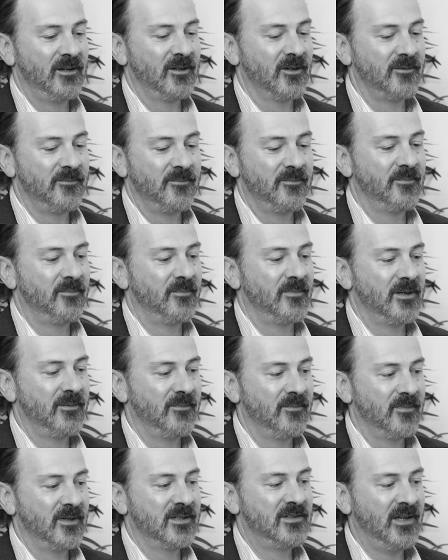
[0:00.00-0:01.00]
you know,
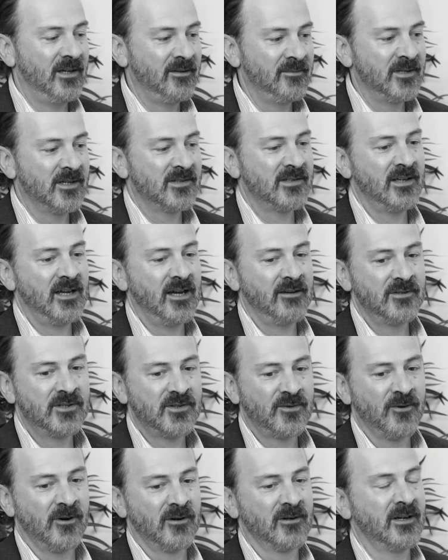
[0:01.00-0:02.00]
my, my team doesn't have a
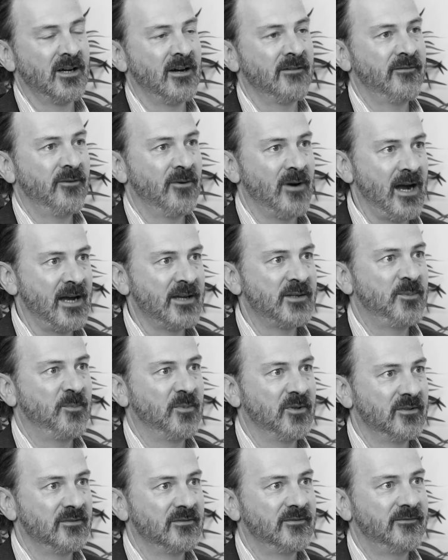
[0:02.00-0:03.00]
strong enough
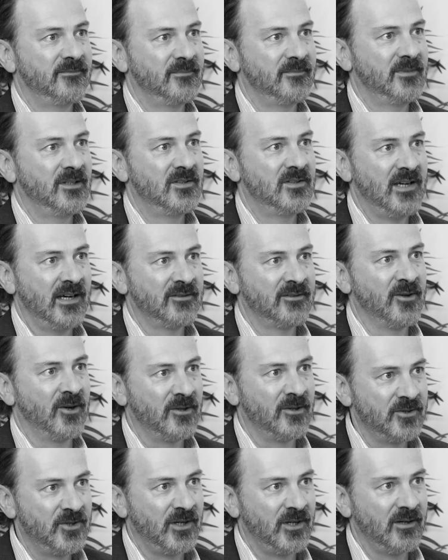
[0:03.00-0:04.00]
grasp of the
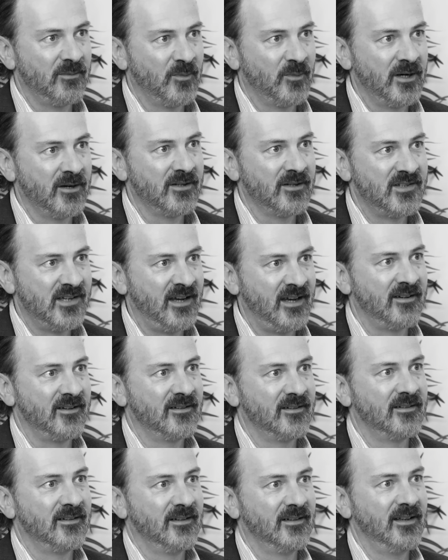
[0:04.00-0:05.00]
technology and where it's
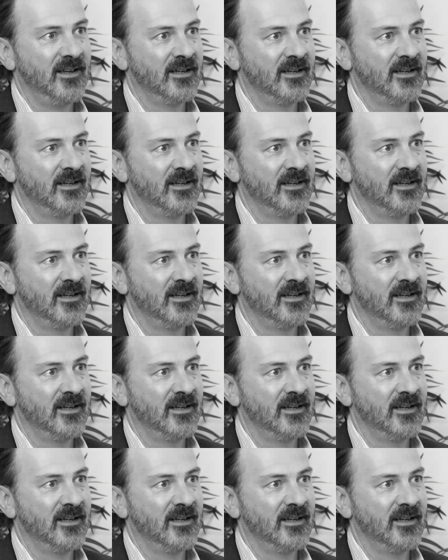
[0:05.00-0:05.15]
headed